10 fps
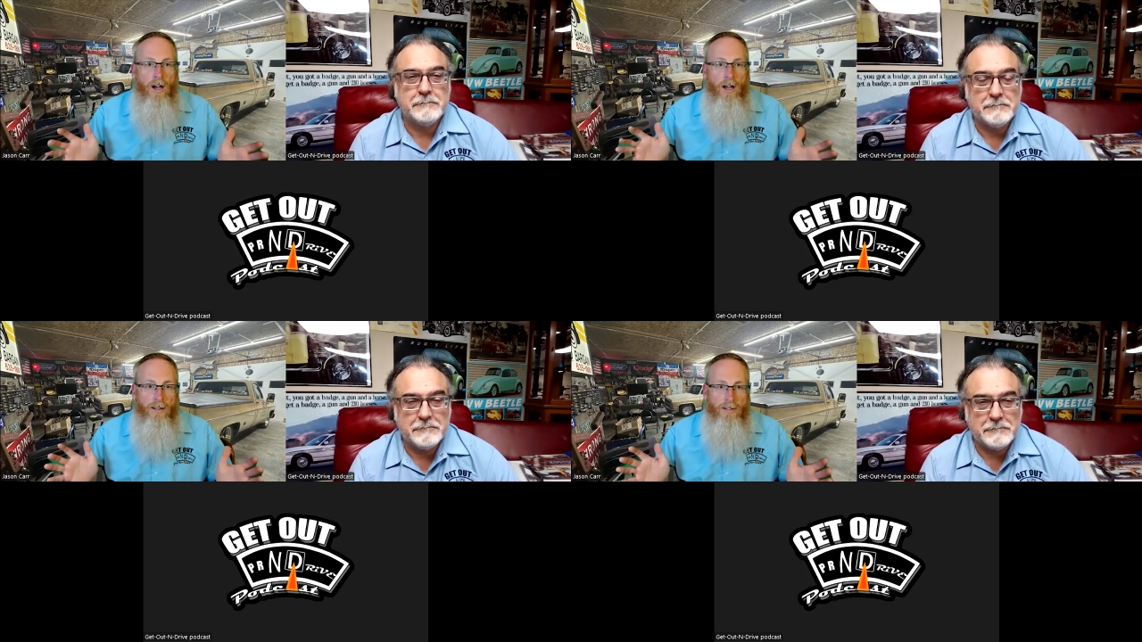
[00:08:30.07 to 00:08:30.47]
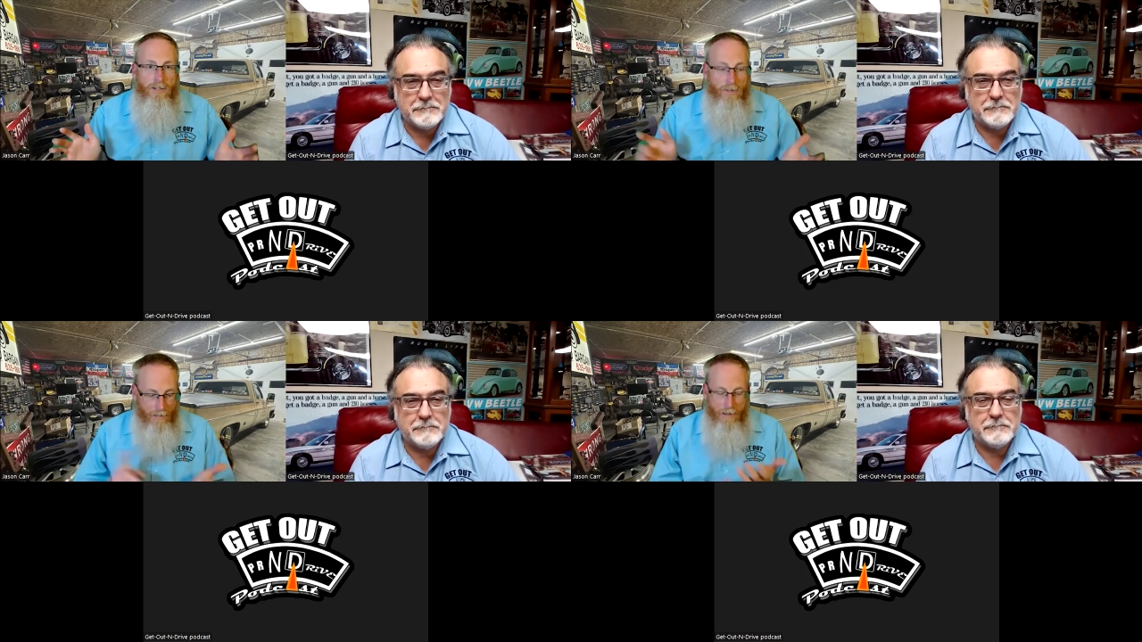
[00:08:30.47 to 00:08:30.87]
Speaker 1: got
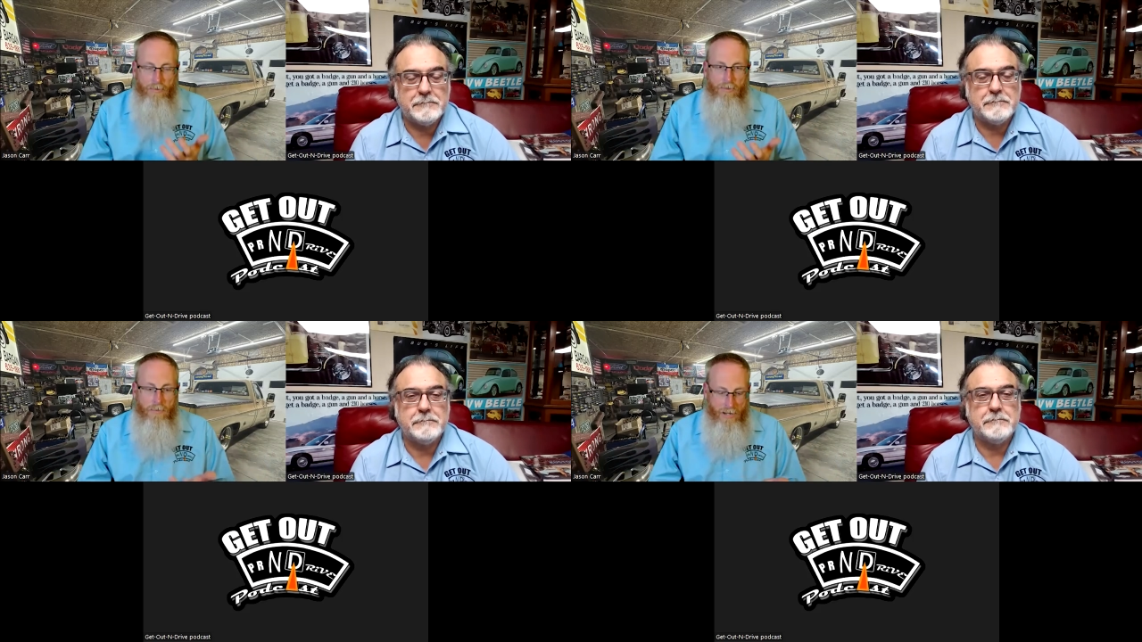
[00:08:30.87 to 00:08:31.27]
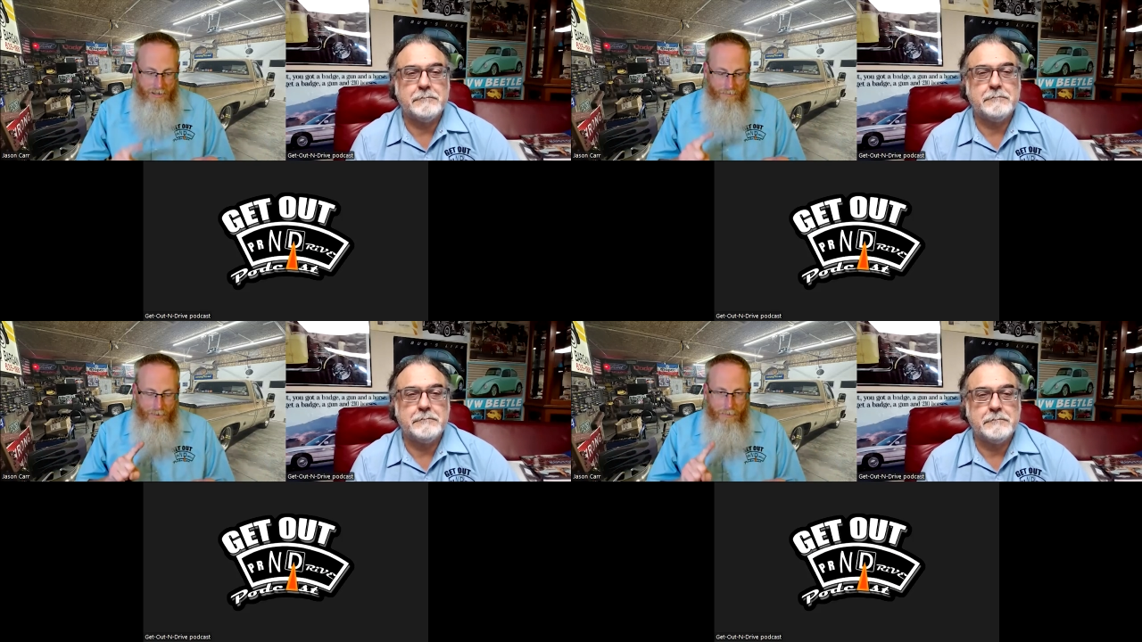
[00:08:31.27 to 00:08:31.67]
to come up with the
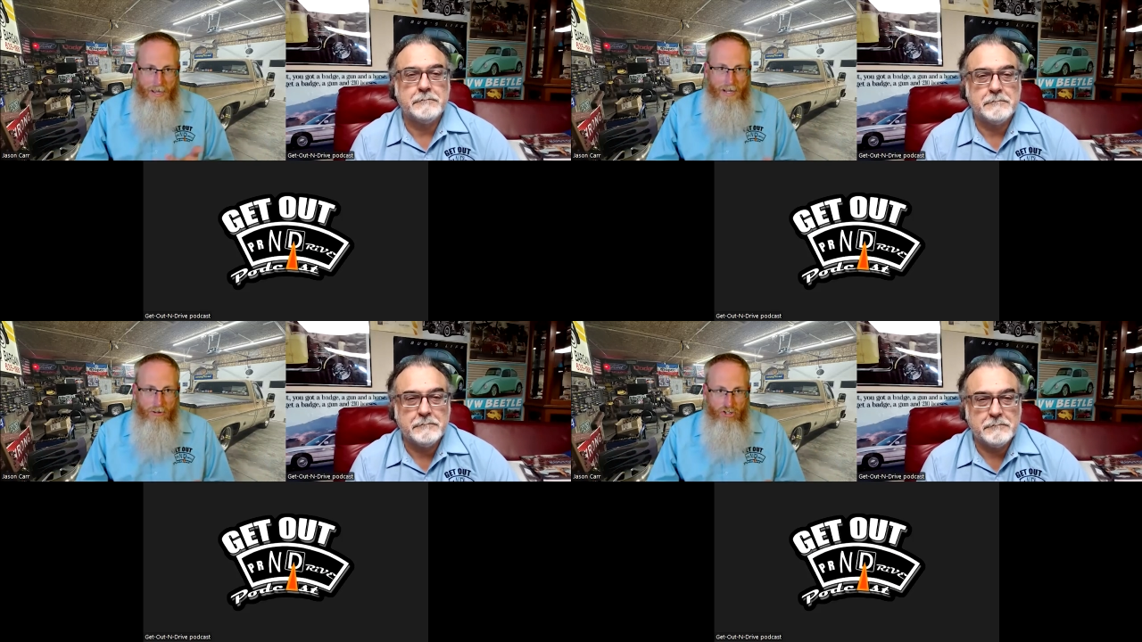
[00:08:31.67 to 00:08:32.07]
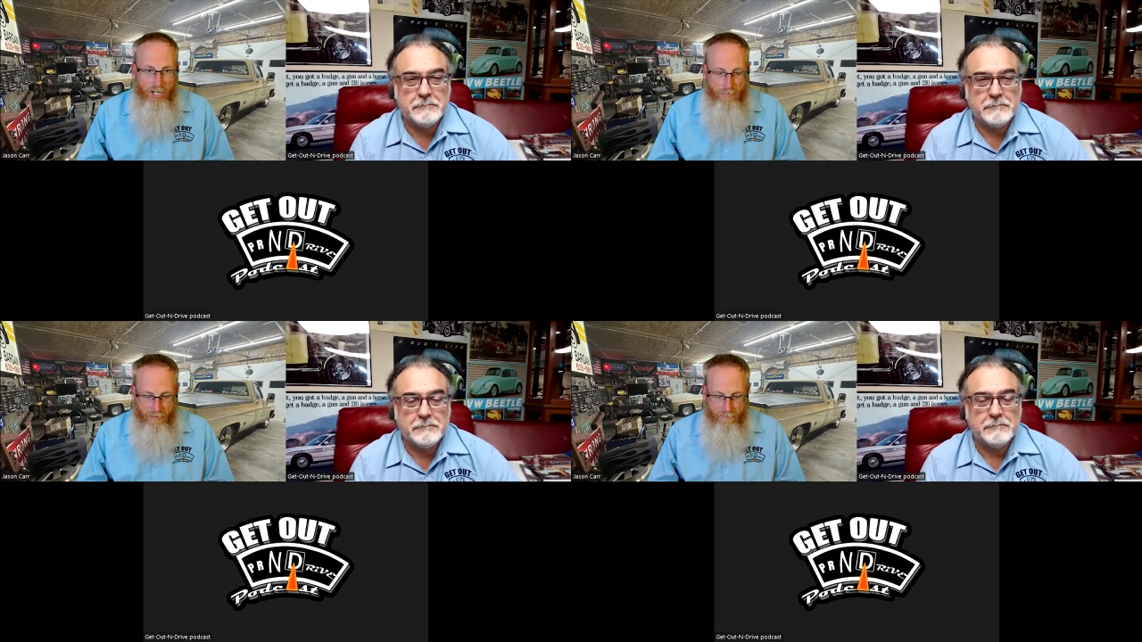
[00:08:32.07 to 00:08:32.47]
money, pay your
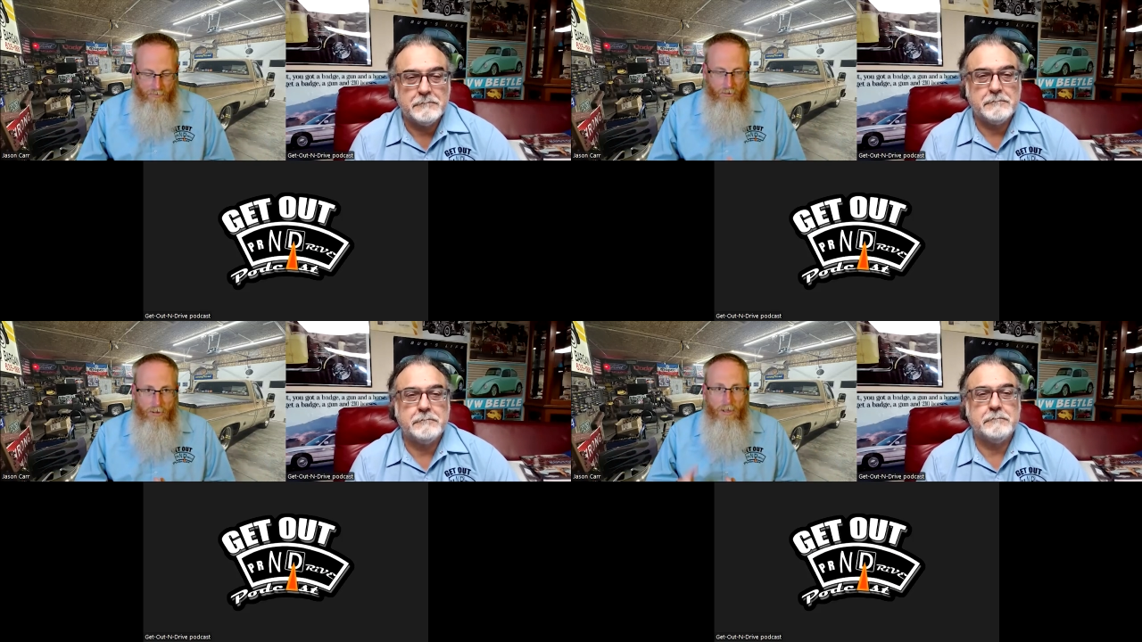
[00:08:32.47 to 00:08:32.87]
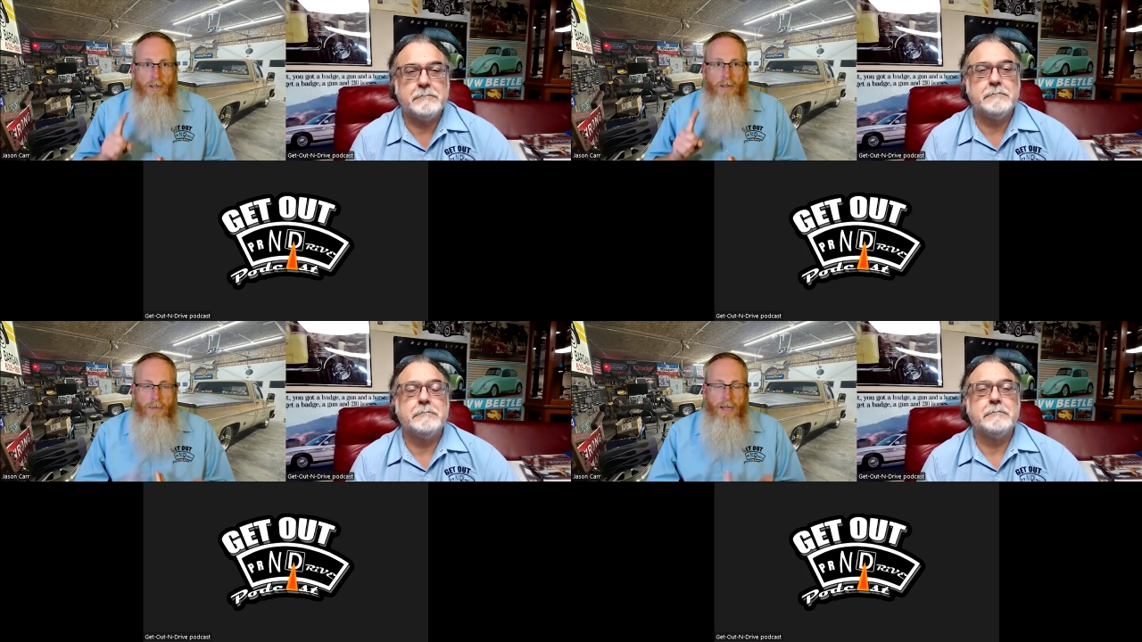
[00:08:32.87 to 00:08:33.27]
judgment in full,
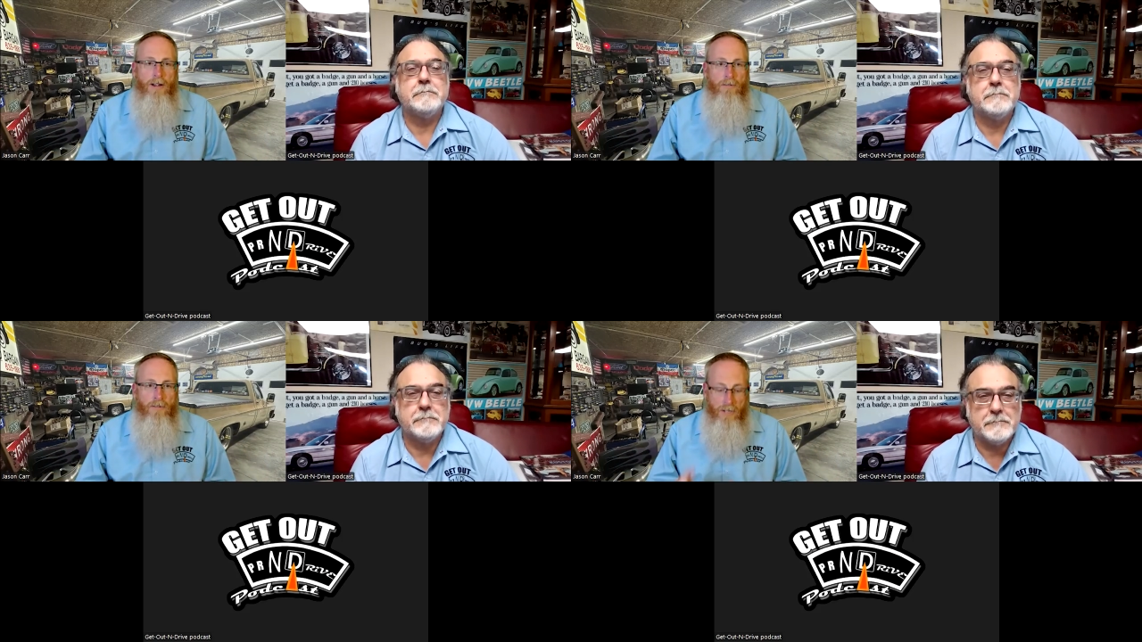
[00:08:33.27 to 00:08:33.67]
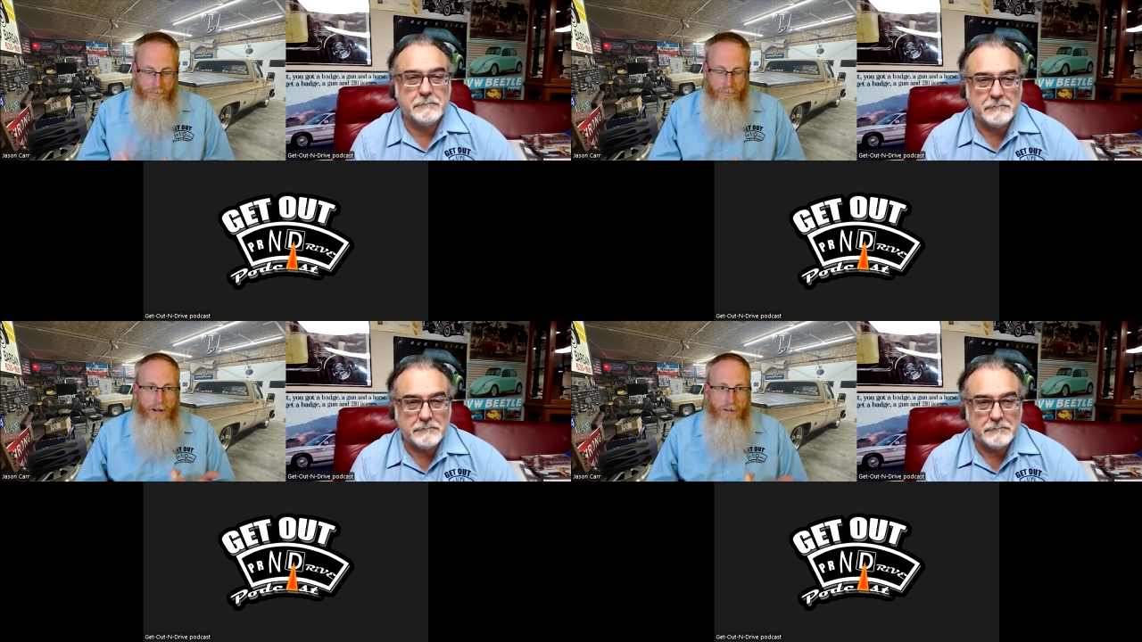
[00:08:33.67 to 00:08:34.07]
pay your fees,
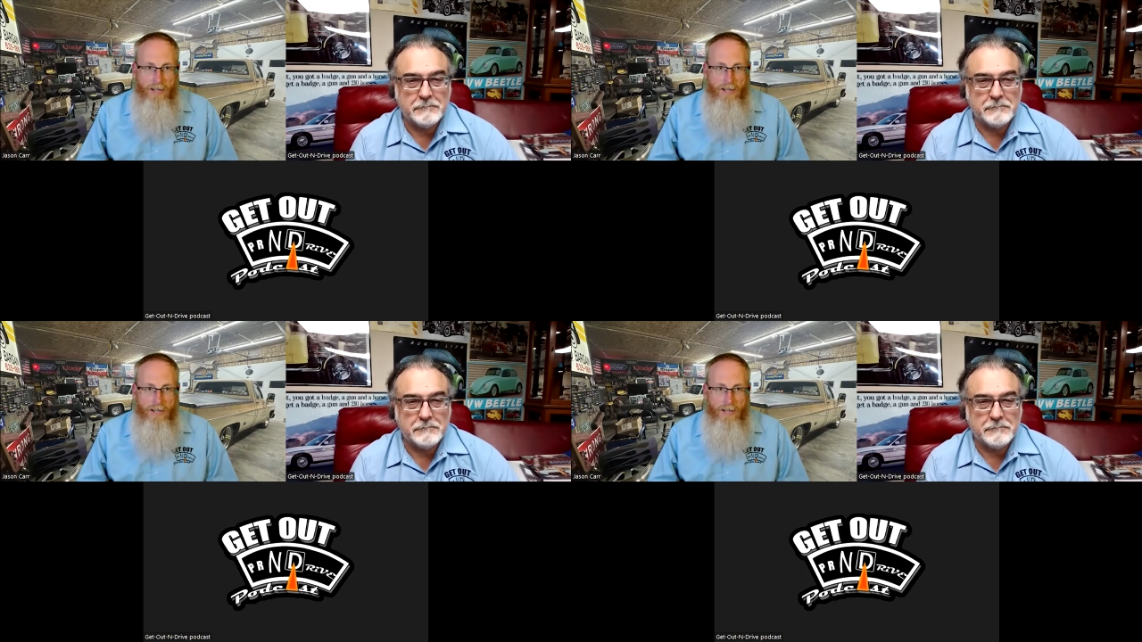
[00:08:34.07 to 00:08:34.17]
pay your